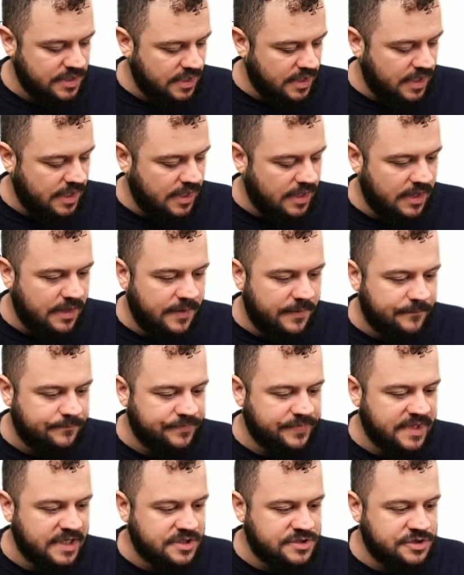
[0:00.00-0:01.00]

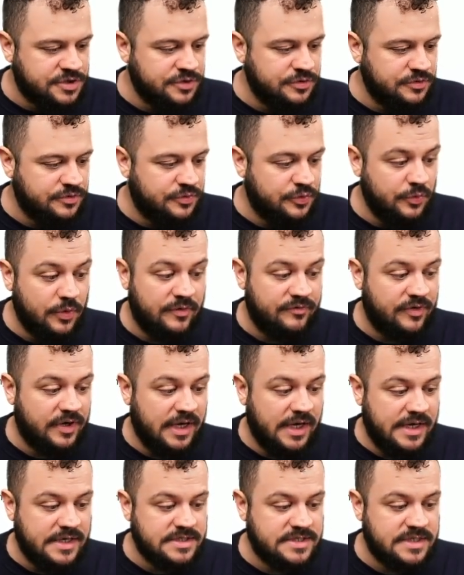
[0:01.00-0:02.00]
to whoever it
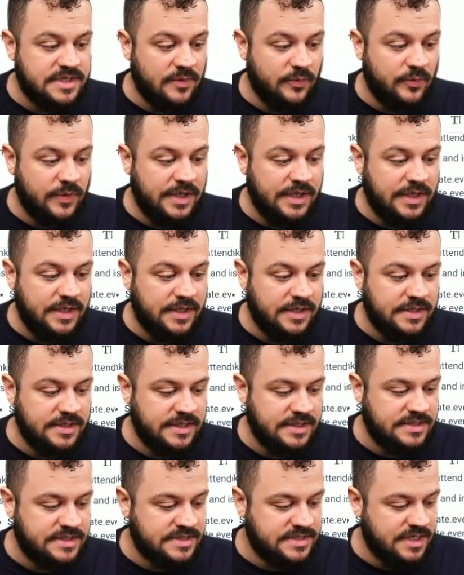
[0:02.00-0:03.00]
is that we
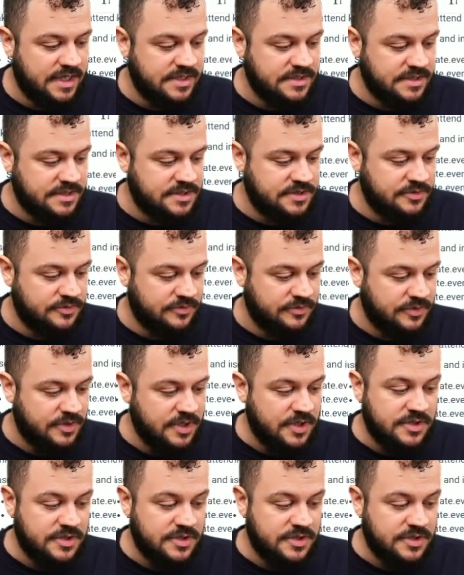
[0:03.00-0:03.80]
need to send it to.